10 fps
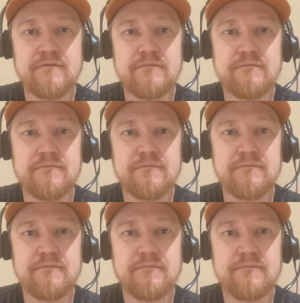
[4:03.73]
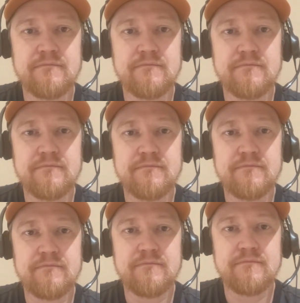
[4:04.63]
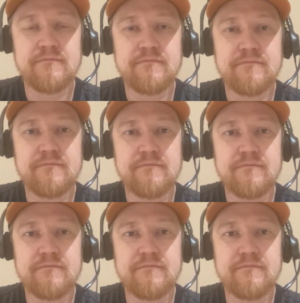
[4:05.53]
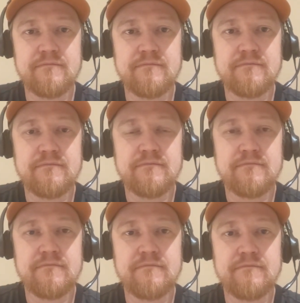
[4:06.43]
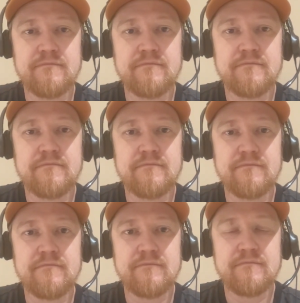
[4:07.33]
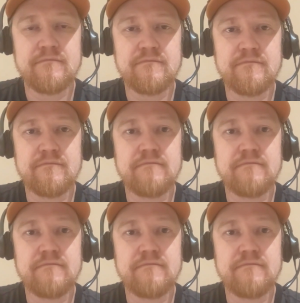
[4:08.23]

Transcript: [no speech]